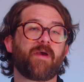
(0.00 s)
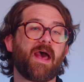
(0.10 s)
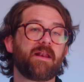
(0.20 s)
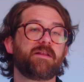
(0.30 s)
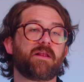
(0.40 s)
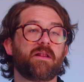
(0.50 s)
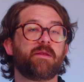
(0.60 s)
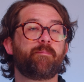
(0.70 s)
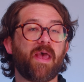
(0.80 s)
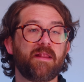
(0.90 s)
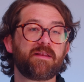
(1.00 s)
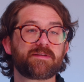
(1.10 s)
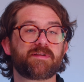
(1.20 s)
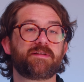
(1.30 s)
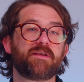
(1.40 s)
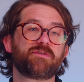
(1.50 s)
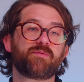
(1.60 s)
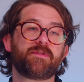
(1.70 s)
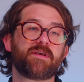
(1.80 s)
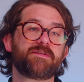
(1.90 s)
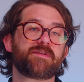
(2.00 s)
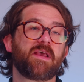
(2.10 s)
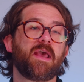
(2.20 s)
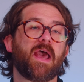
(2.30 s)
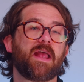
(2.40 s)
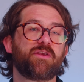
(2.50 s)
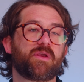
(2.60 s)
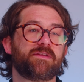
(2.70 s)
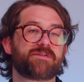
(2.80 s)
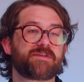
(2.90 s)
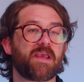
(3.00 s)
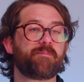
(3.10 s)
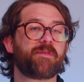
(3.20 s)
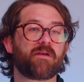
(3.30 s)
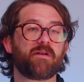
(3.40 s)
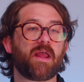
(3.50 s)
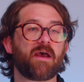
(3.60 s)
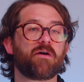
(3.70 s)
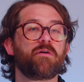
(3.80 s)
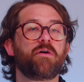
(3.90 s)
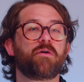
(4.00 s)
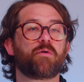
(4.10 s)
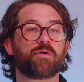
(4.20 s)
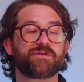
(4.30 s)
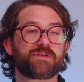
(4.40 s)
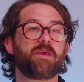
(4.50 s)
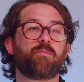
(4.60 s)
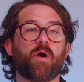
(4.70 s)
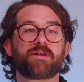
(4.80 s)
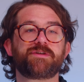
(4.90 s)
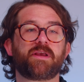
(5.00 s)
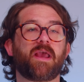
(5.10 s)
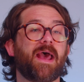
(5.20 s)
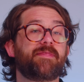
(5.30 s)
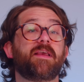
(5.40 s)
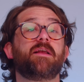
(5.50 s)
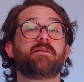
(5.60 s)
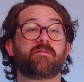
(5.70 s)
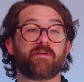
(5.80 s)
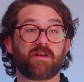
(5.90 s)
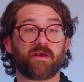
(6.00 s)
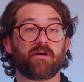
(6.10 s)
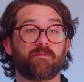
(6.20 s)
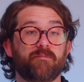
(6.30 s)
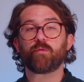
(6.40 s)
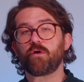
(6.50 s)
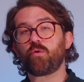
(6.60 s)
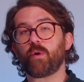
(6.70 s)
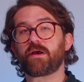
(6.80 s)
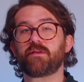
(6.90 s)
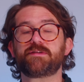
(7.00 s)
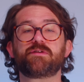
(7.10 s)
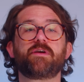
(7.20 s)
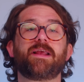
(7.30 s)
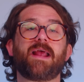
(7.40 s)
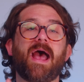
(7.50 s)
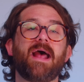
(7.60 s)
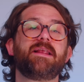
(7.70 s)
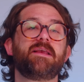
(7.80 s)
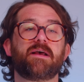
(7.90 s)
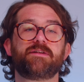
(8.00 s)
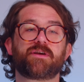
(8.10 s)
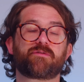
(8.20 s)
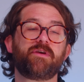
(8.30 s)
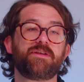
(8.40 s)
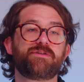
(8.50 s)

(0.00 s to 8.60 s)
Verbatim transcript: added an appendix that deals with this, and you can skip there now or just keep watching at the end of the video. Real quick, let's look at adding a degree